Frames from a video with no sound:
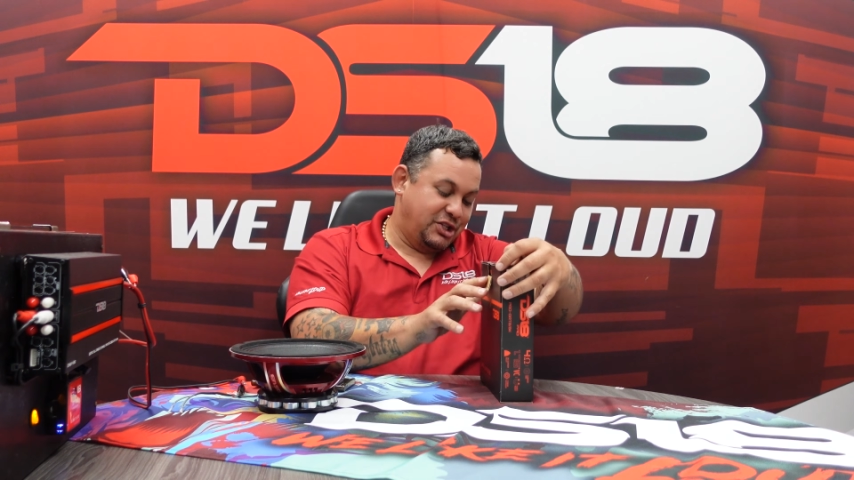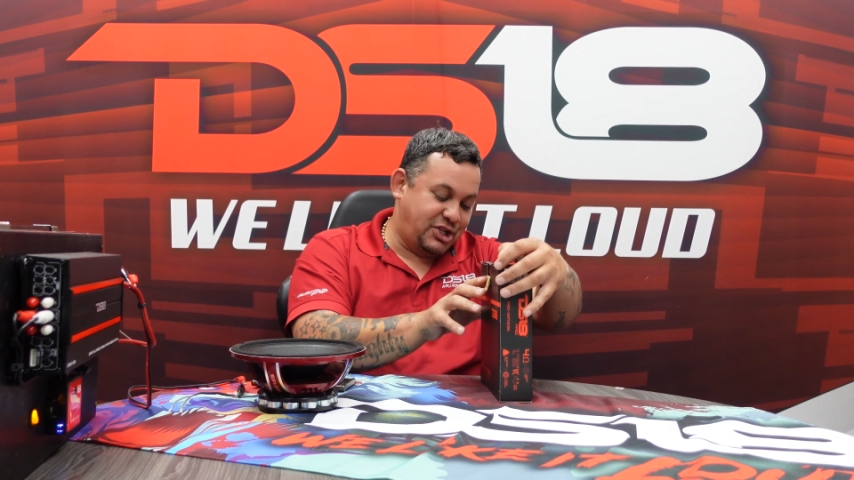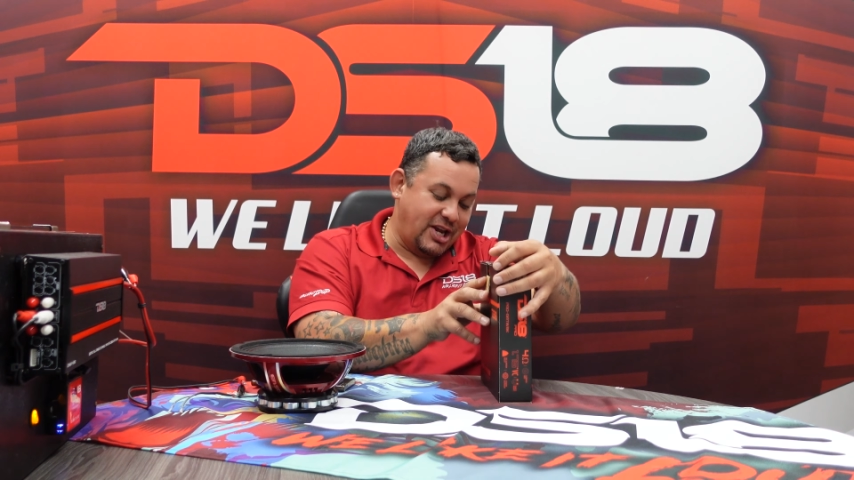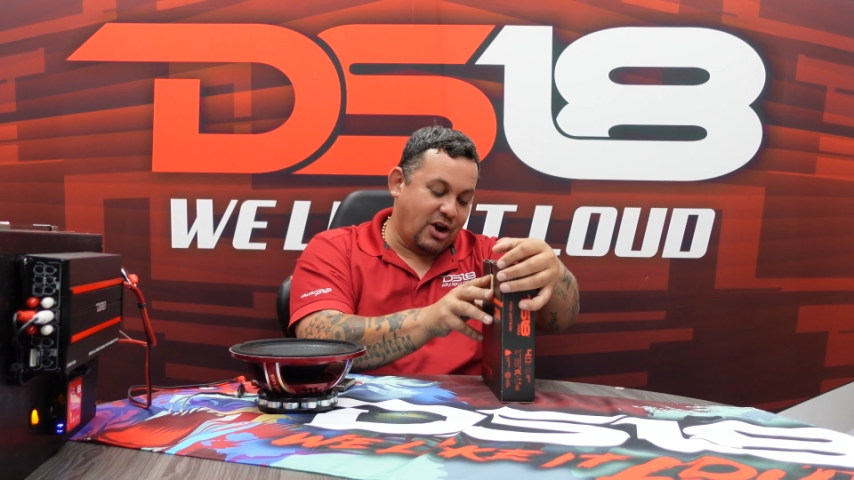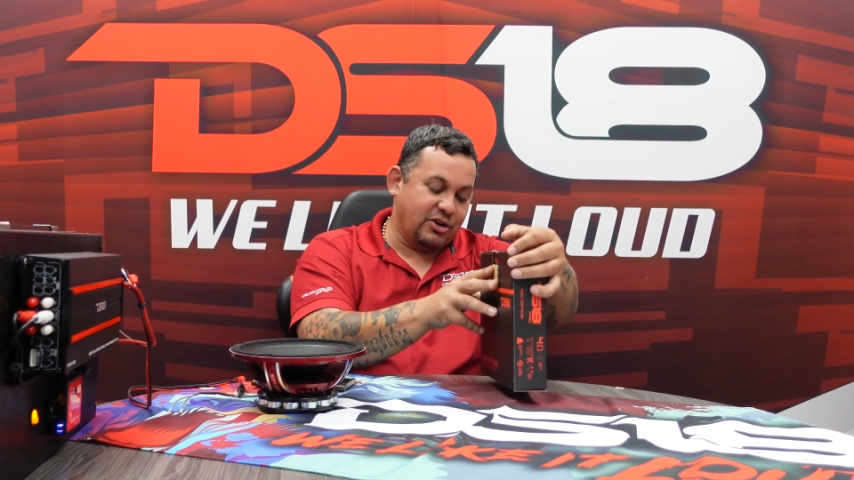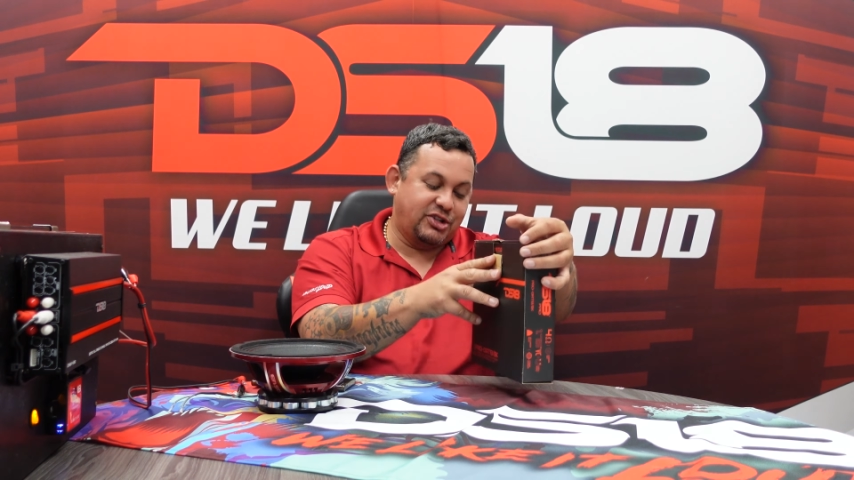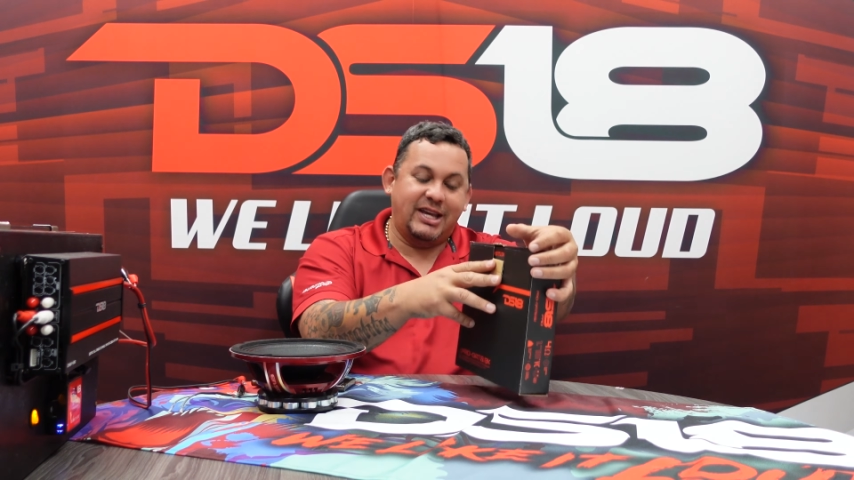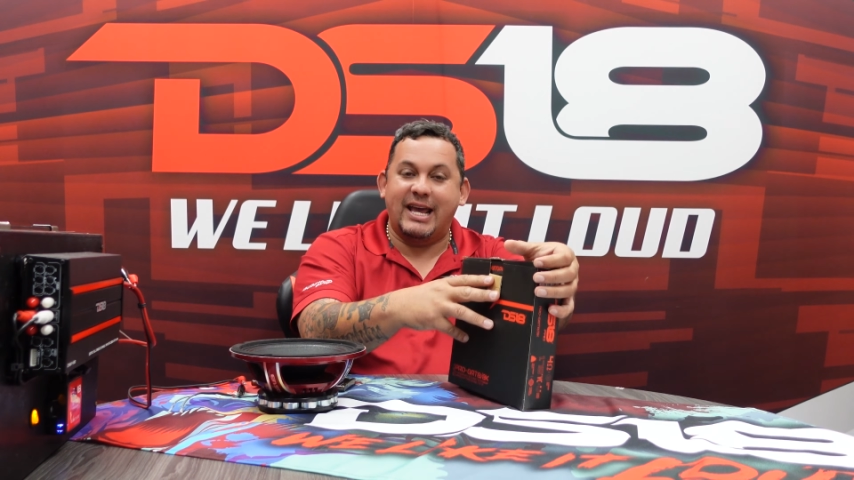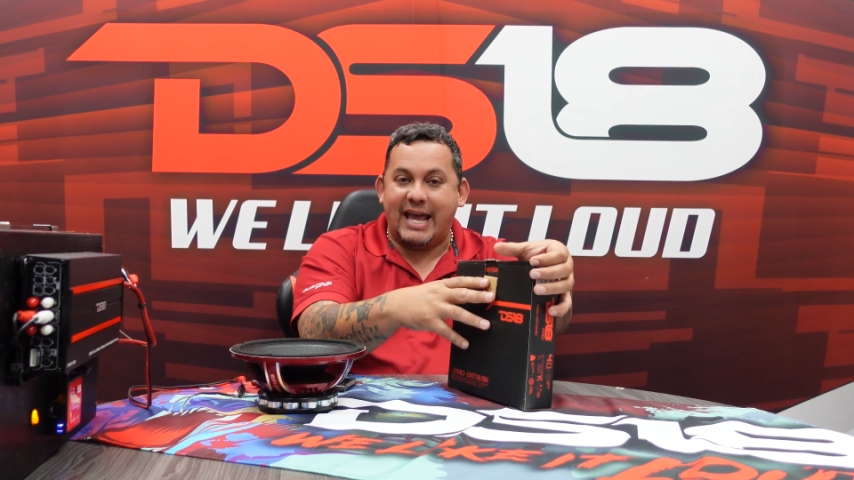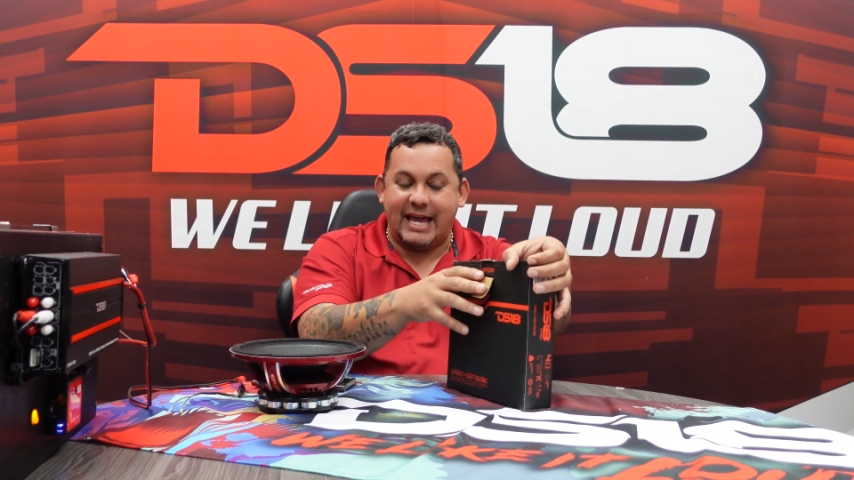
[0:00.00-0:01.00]

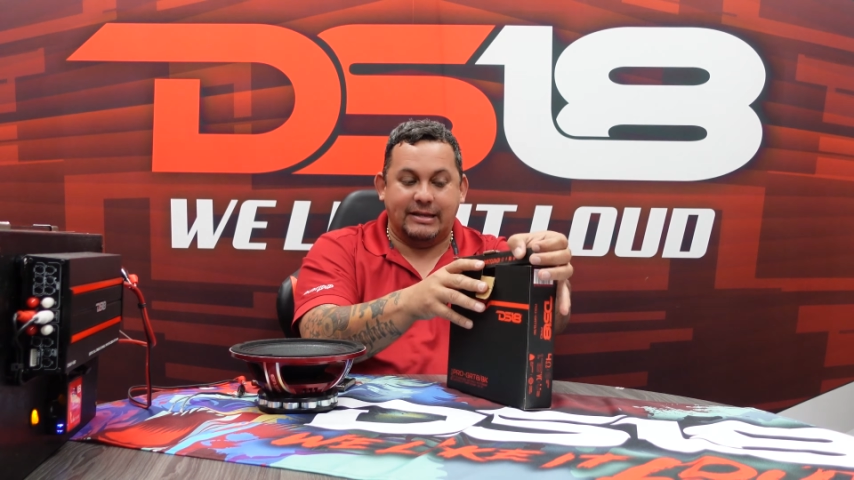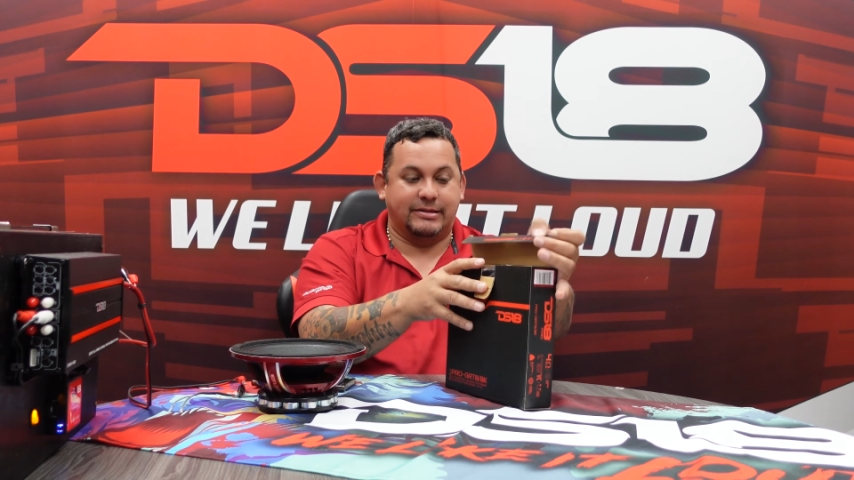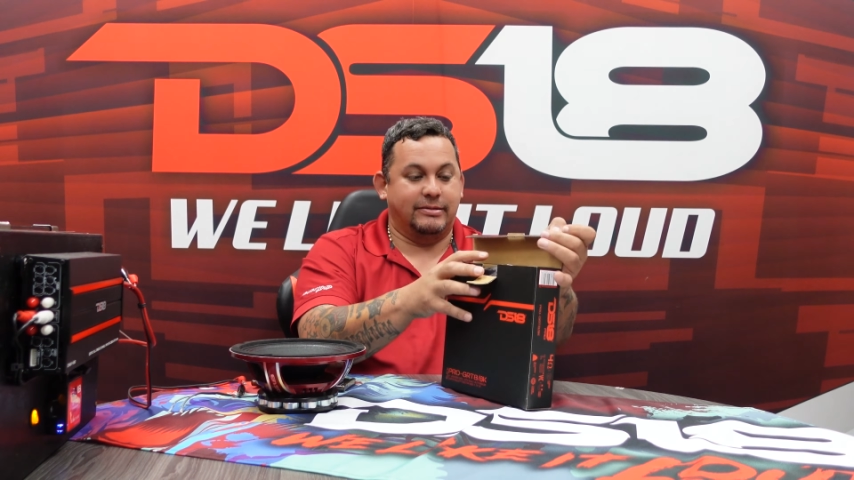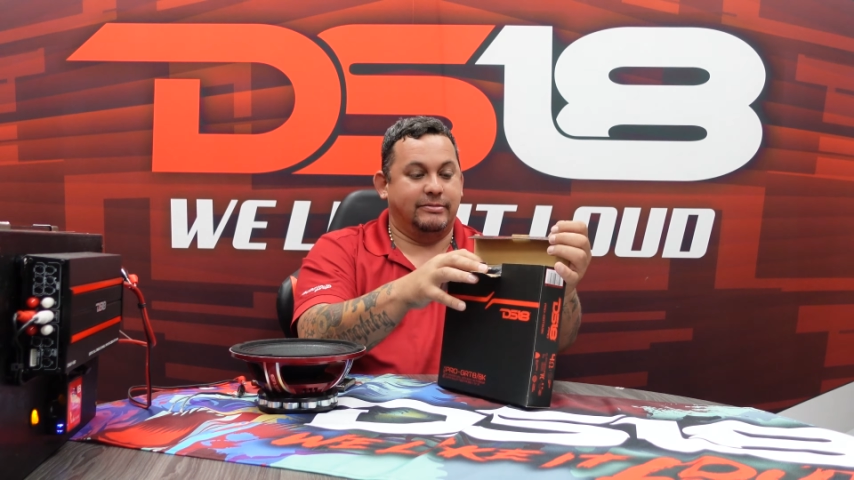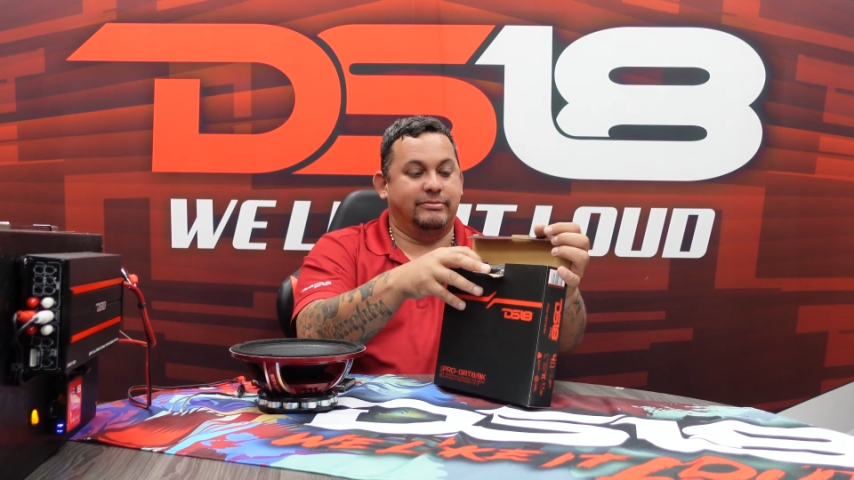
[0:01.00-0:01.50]
GRT 8.